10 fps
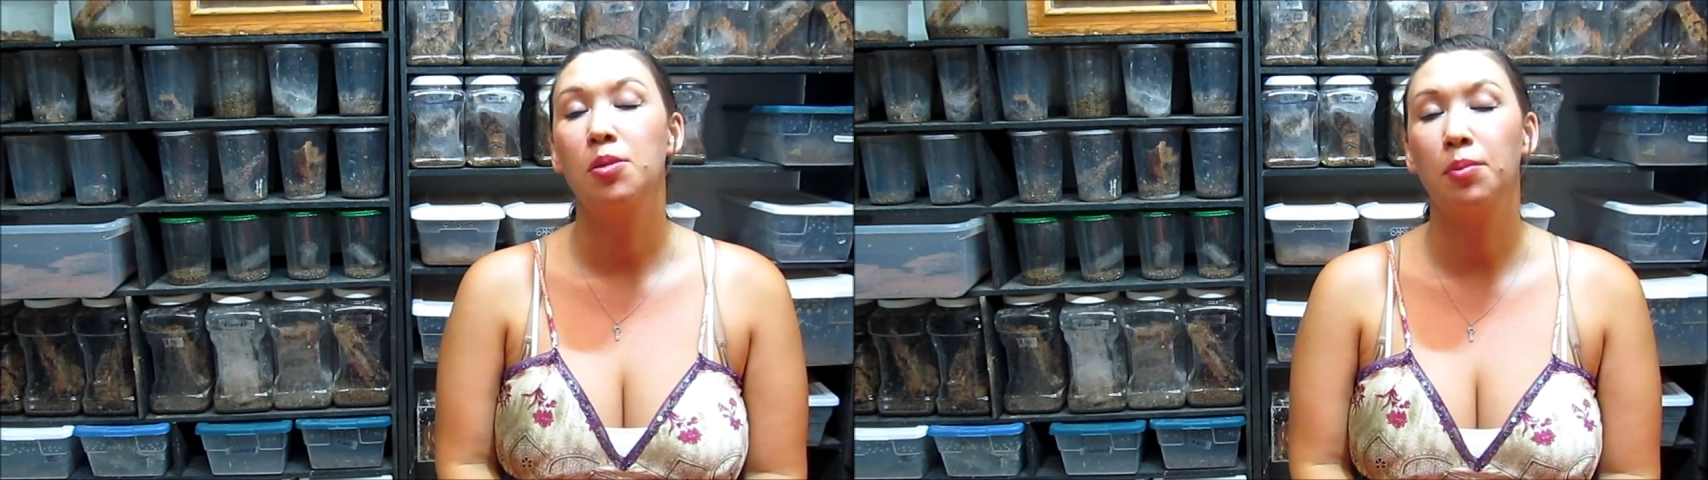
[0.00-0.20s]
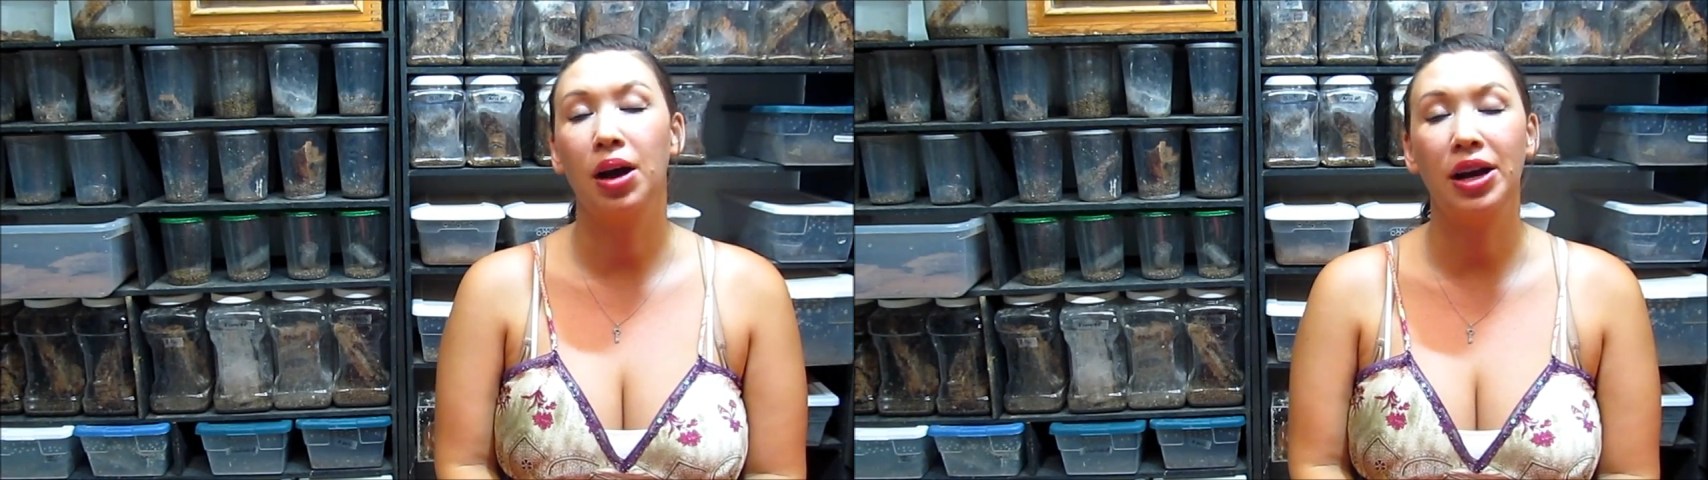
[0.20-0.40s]

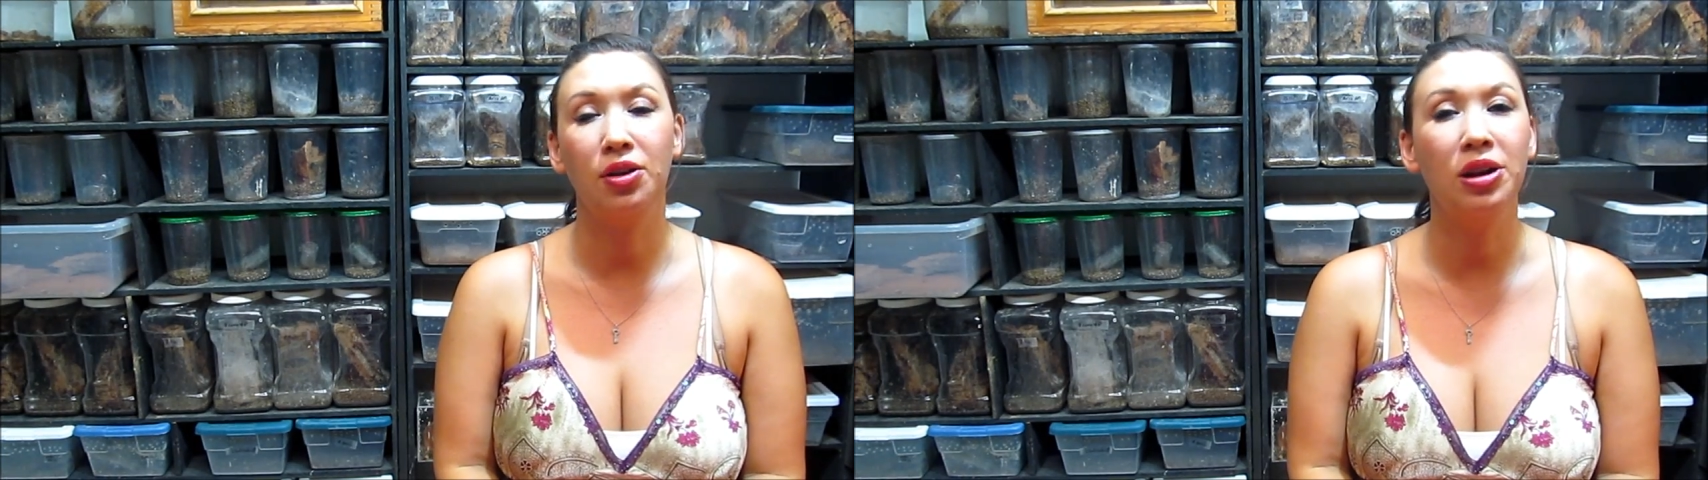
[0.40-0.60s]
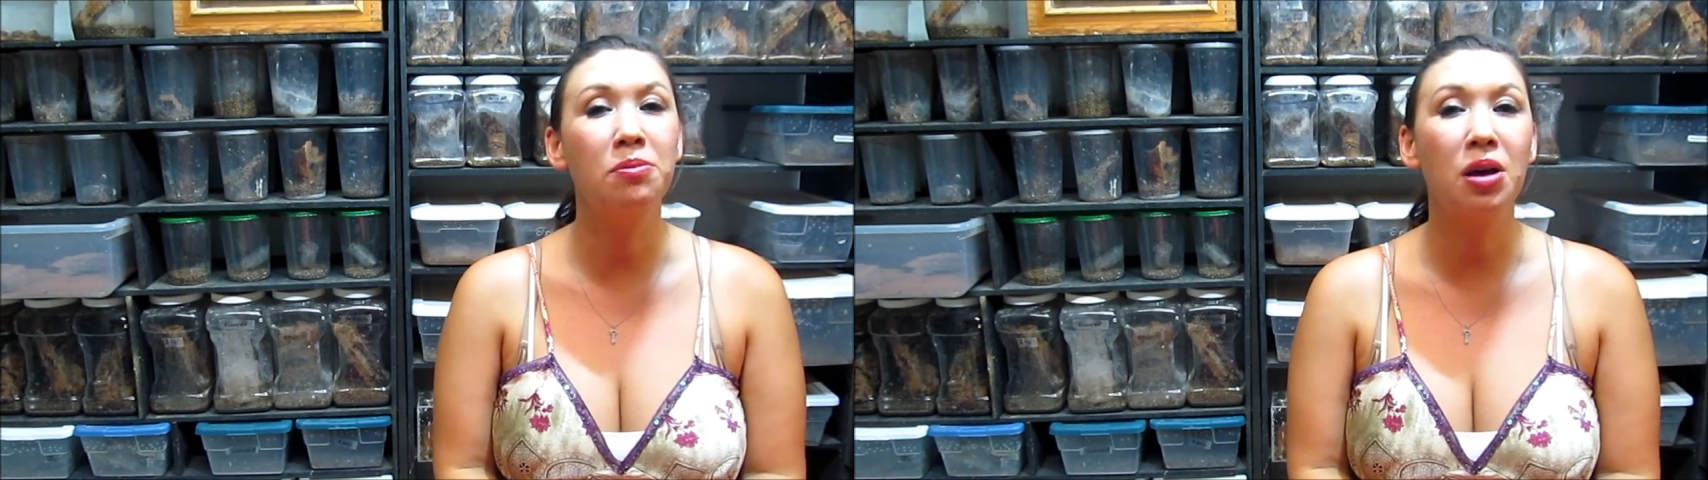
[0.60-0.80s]
my
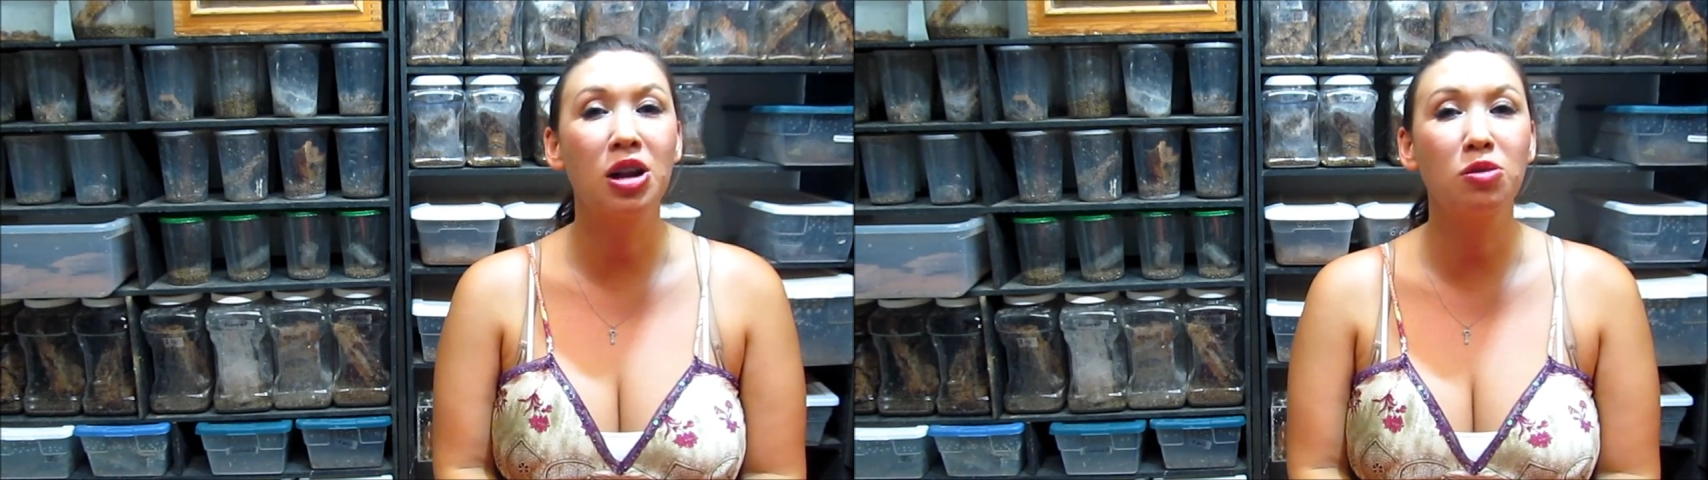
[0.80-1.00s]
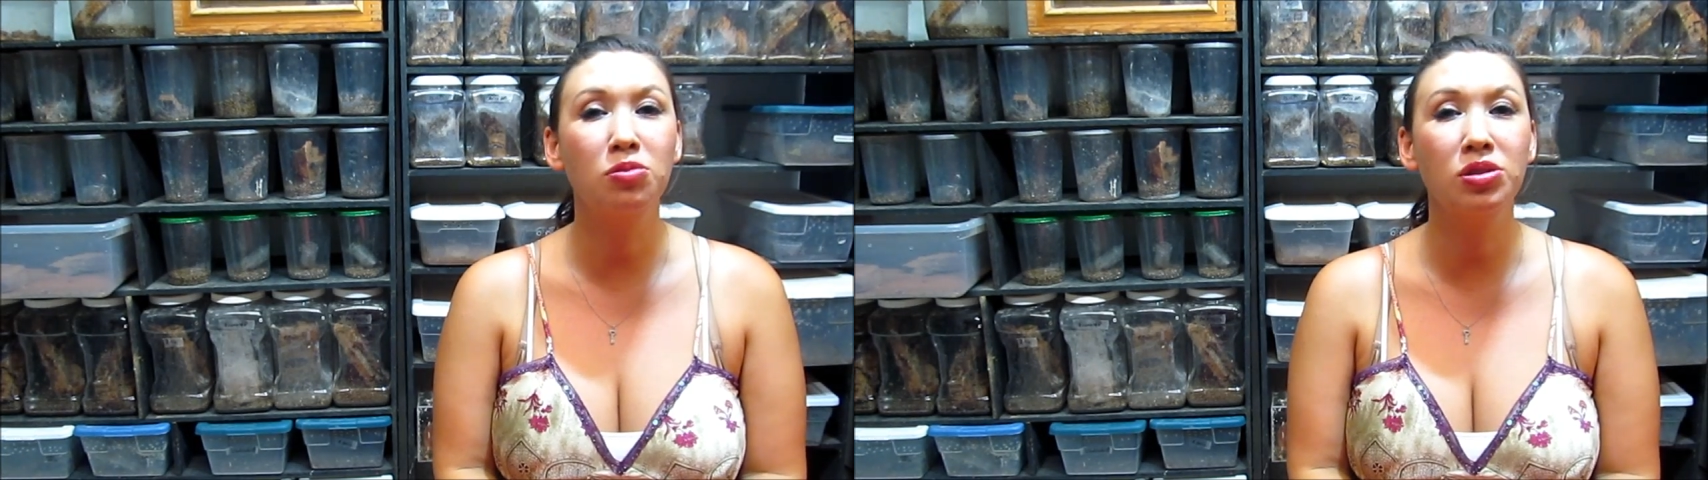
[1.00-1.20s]
green
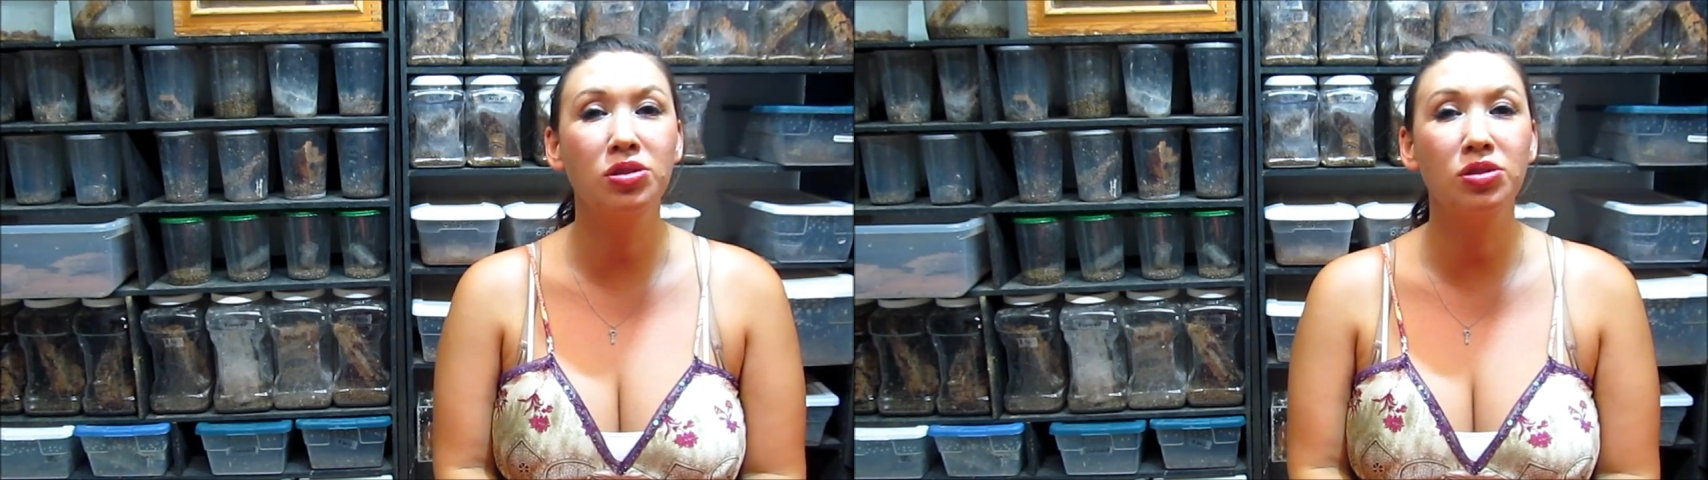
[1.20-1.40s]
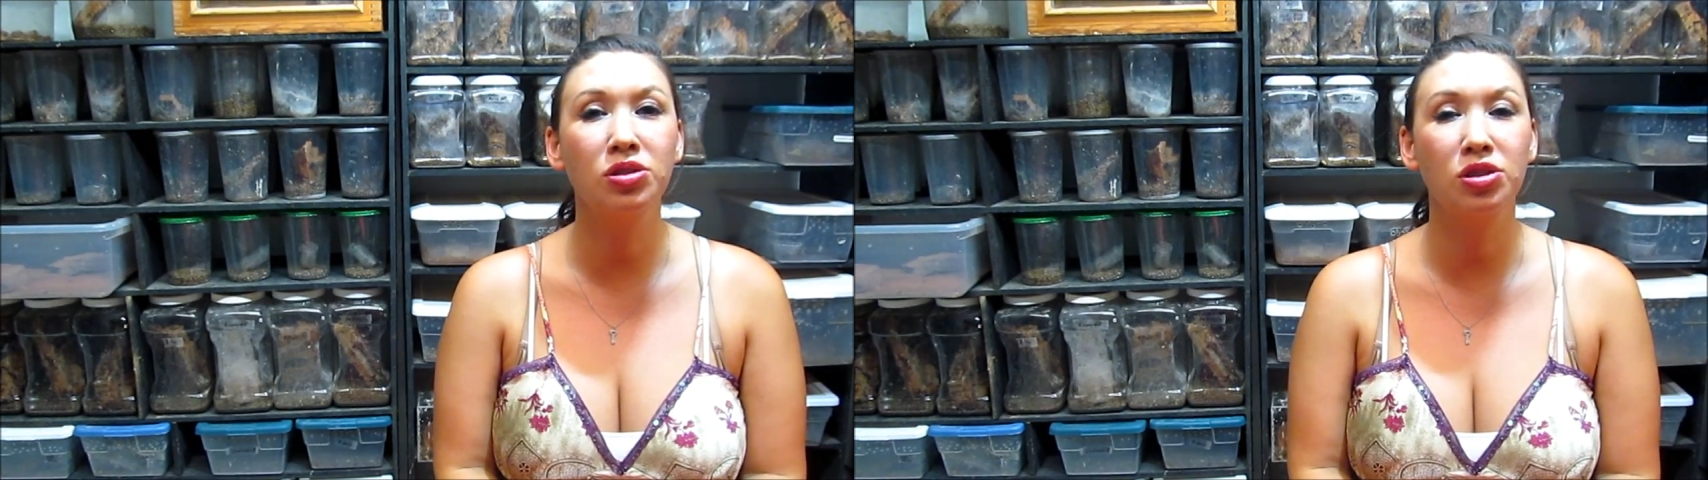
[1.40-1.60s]
bottle
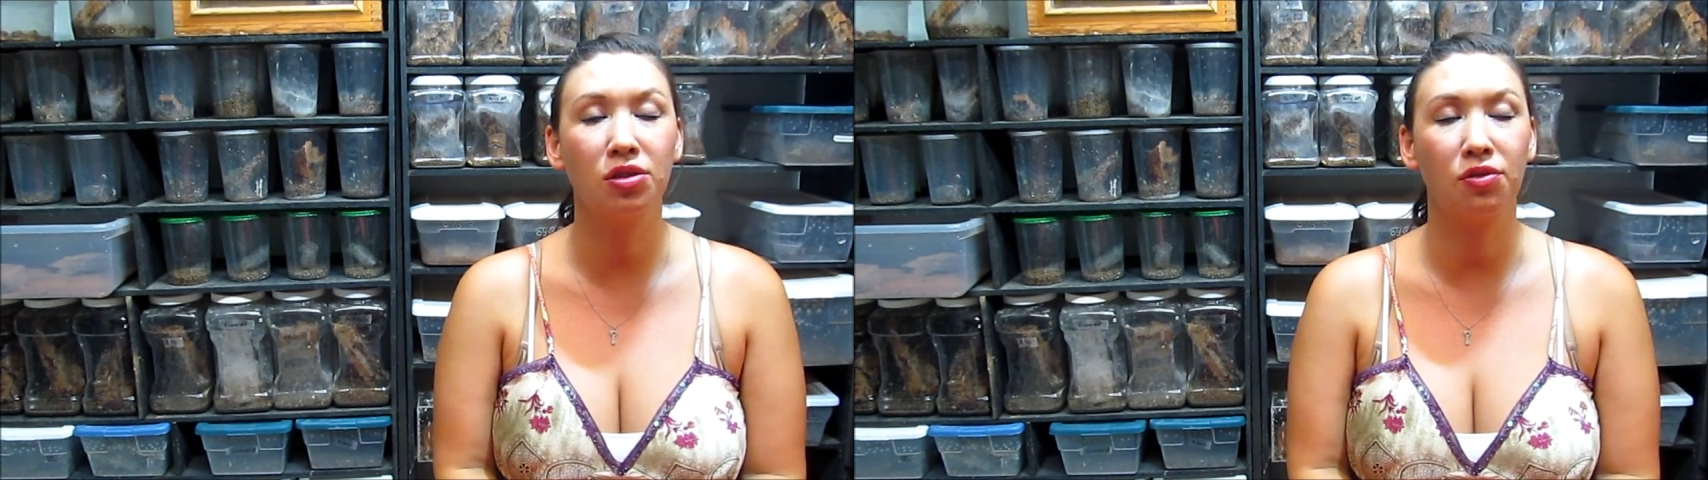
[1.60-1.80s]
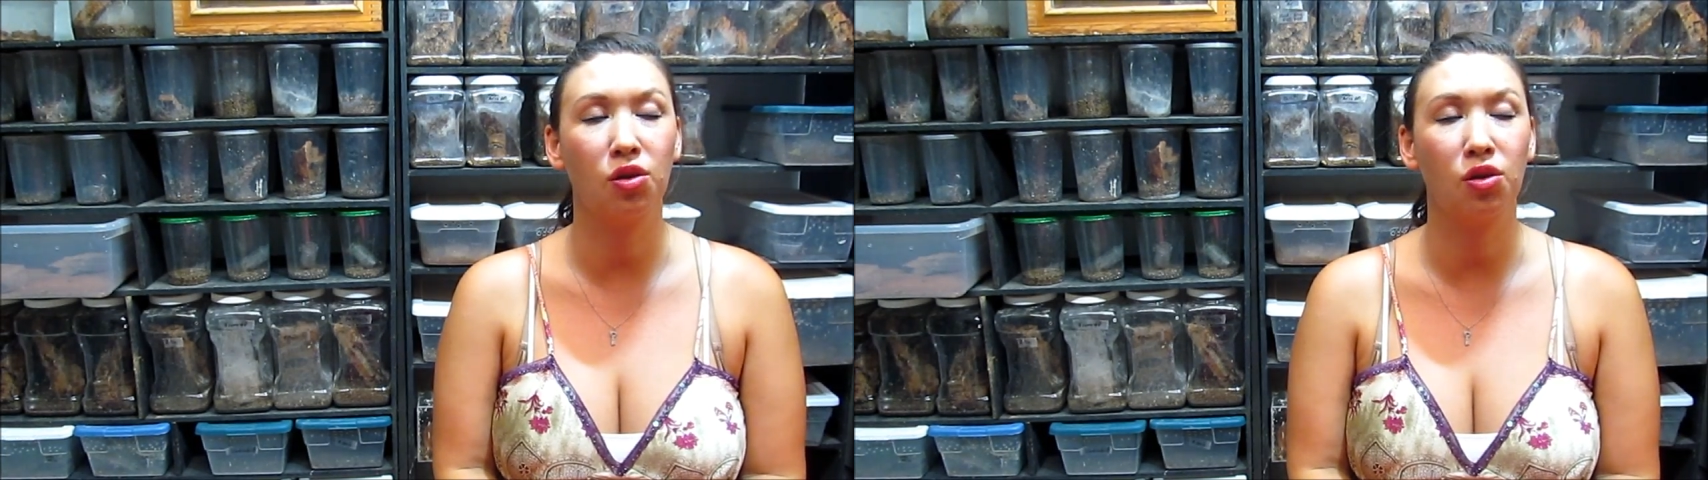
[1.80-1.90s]
blues